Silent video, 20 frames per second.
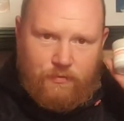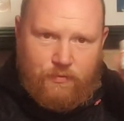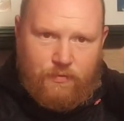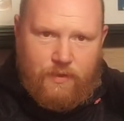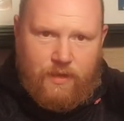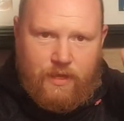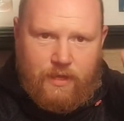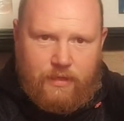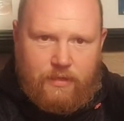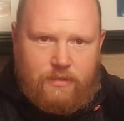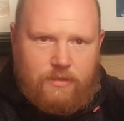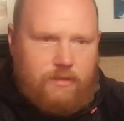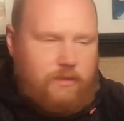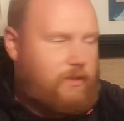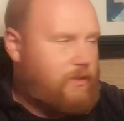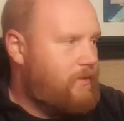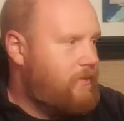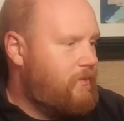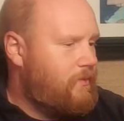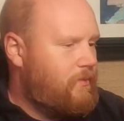This,
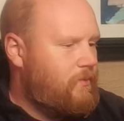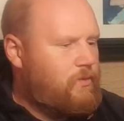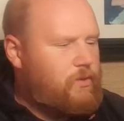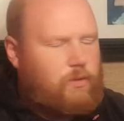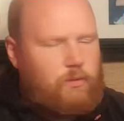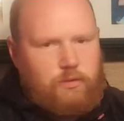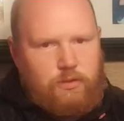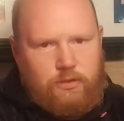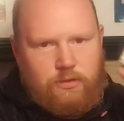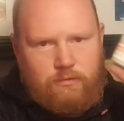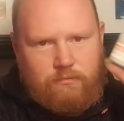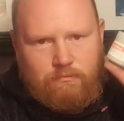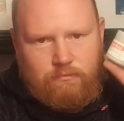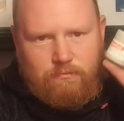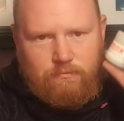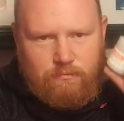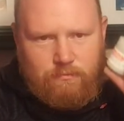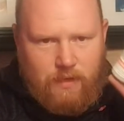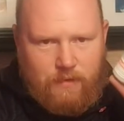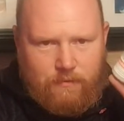
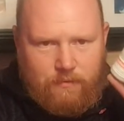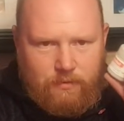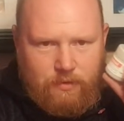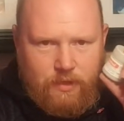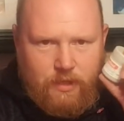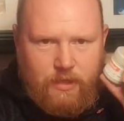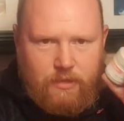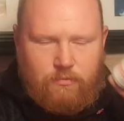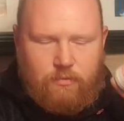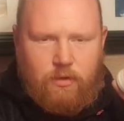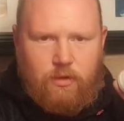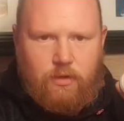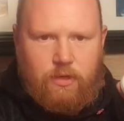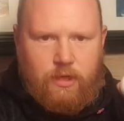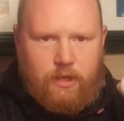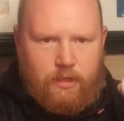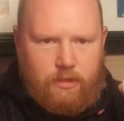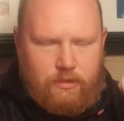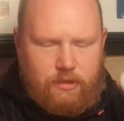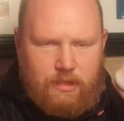after a day's
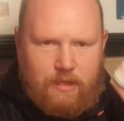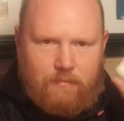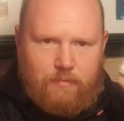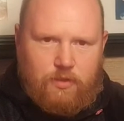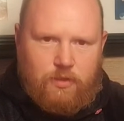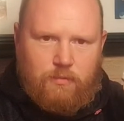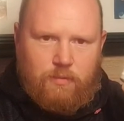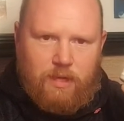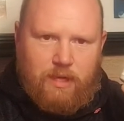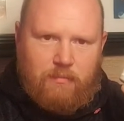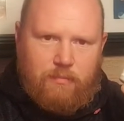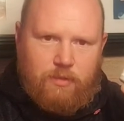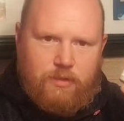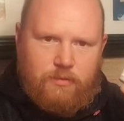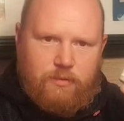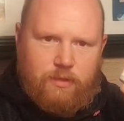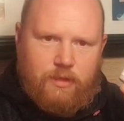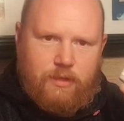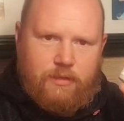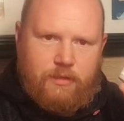walking, slap some of that
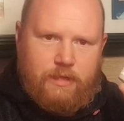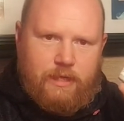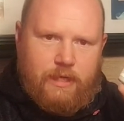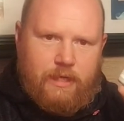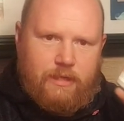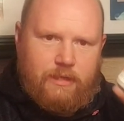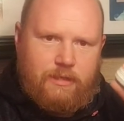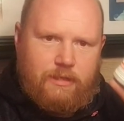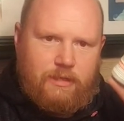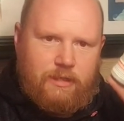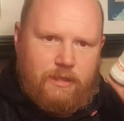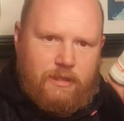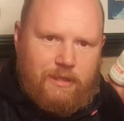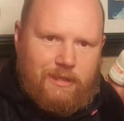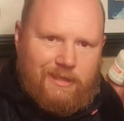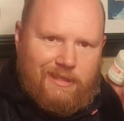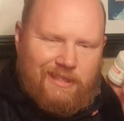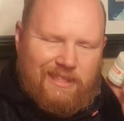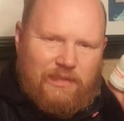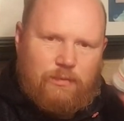between your thighs.
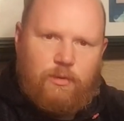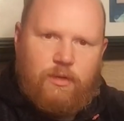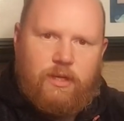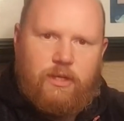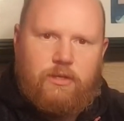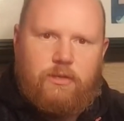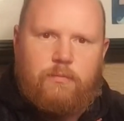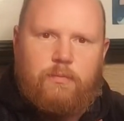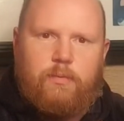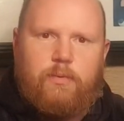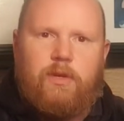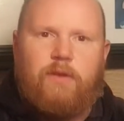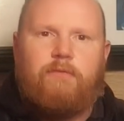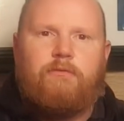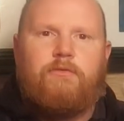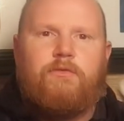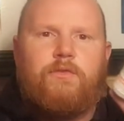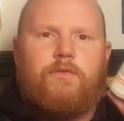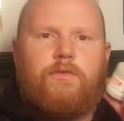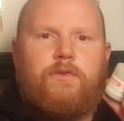You wake up
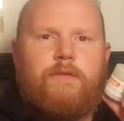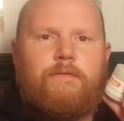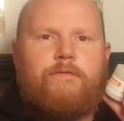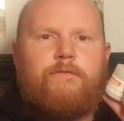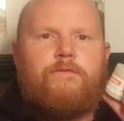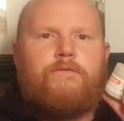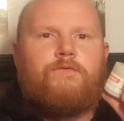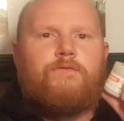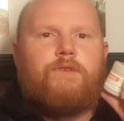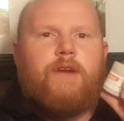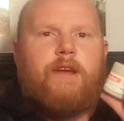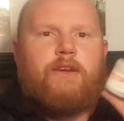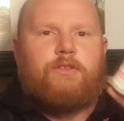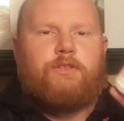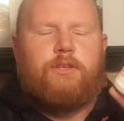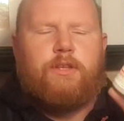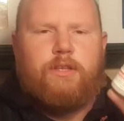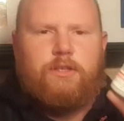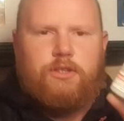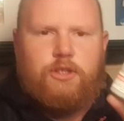
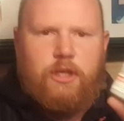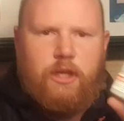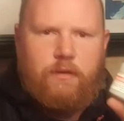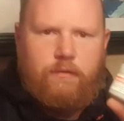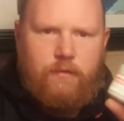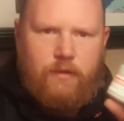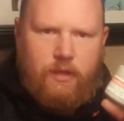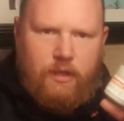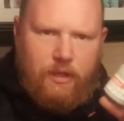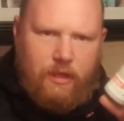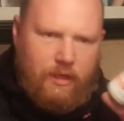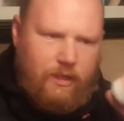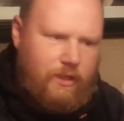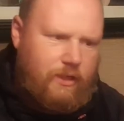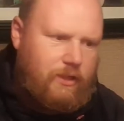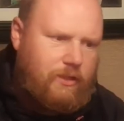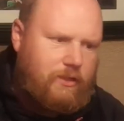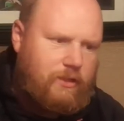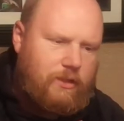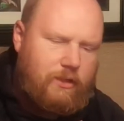refreshed. The chafing
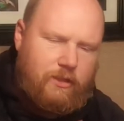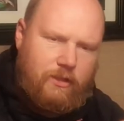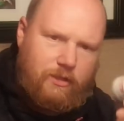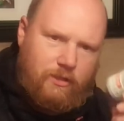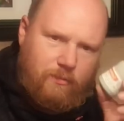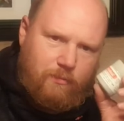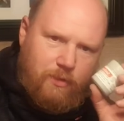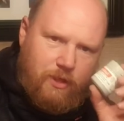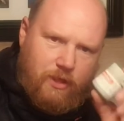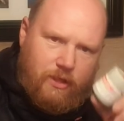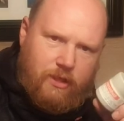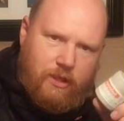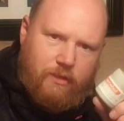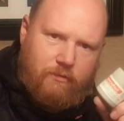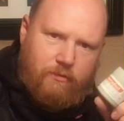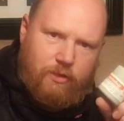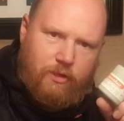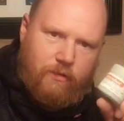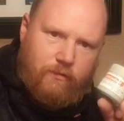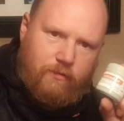has disappeared near
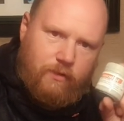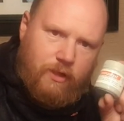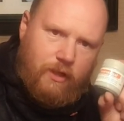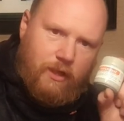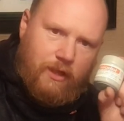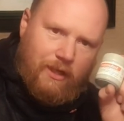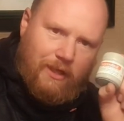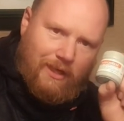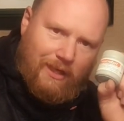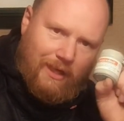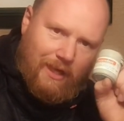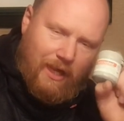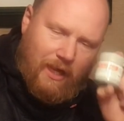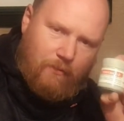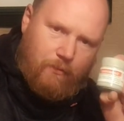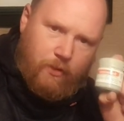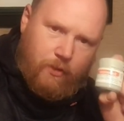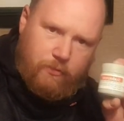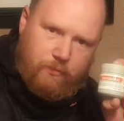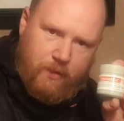enough.
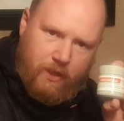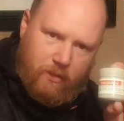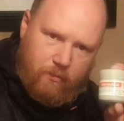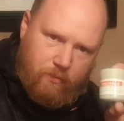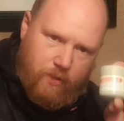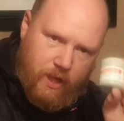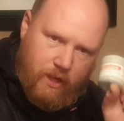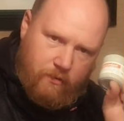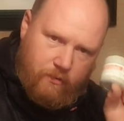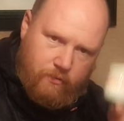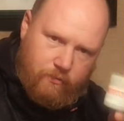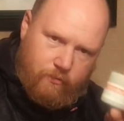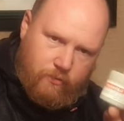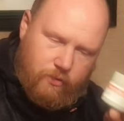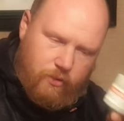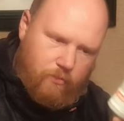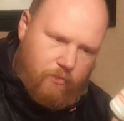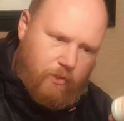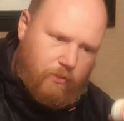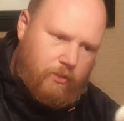Anybody who's been a parent will
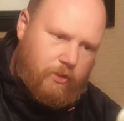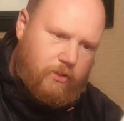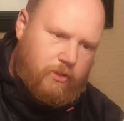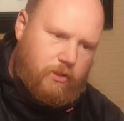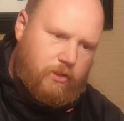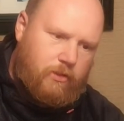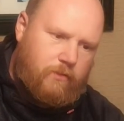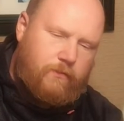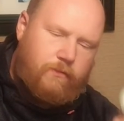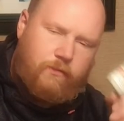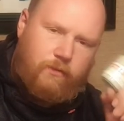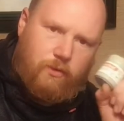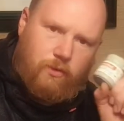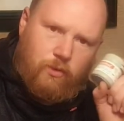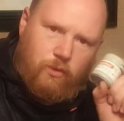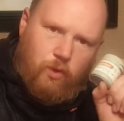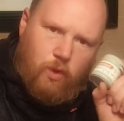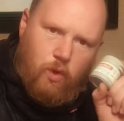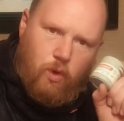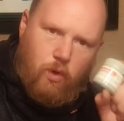know about this stuff.
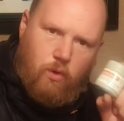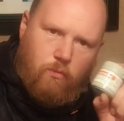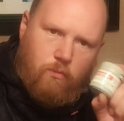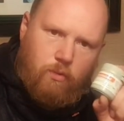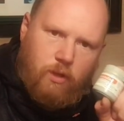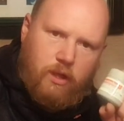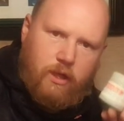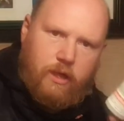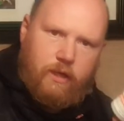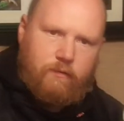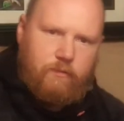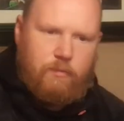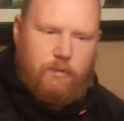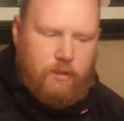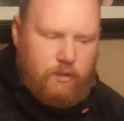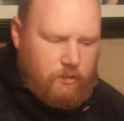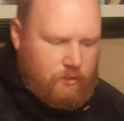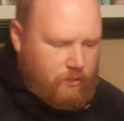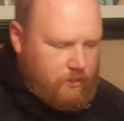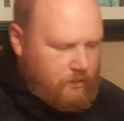Unbelievable.